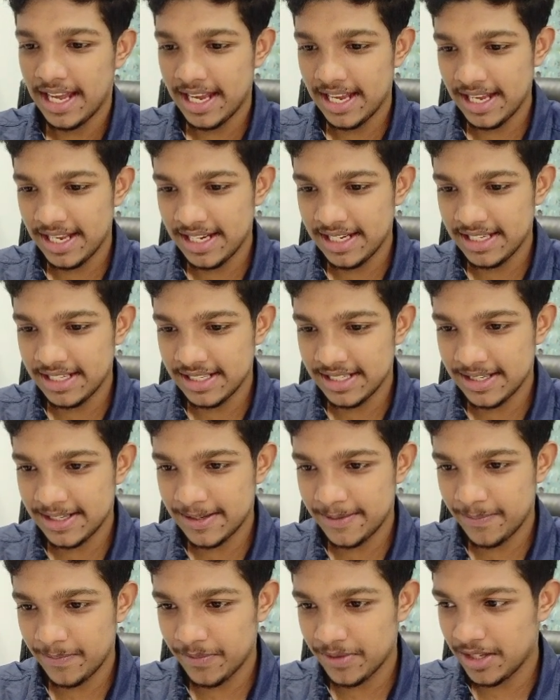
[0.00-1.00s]
And
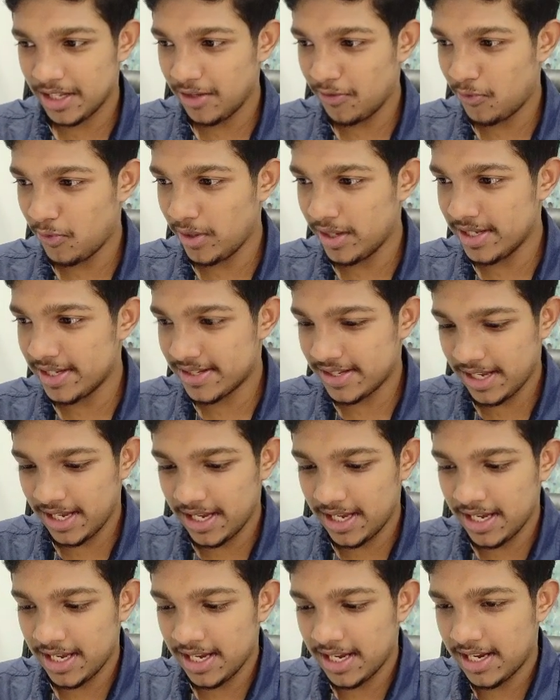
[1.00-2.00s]
if we
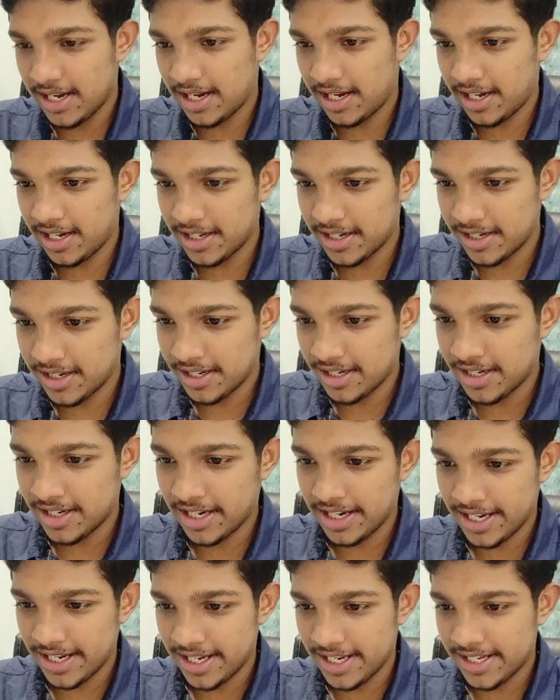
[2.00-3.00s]
say
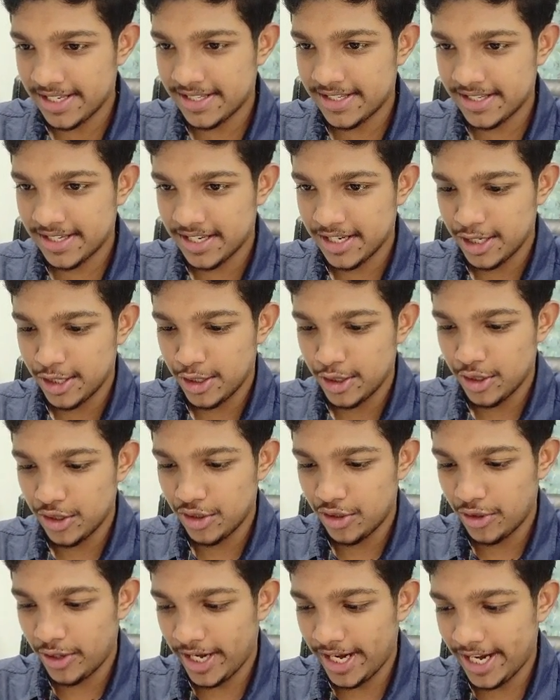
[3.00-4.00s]
color as
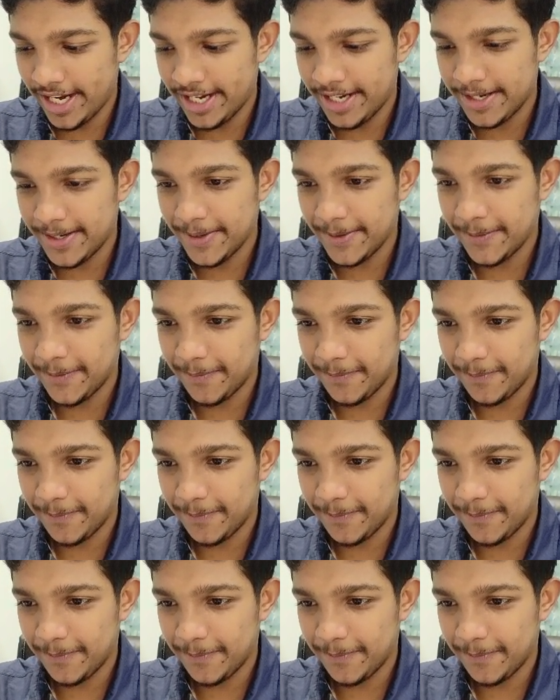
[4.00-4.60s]
red,